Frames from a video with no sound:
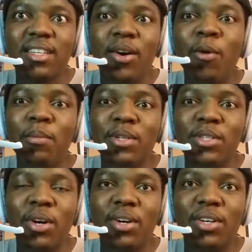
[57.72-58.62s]
Some
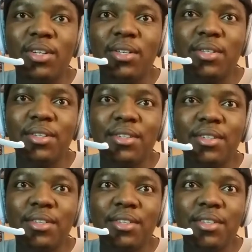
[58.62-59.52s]
say sight was
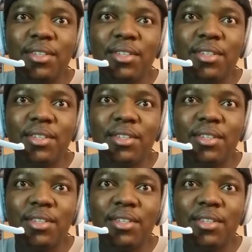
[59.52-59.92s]
taken from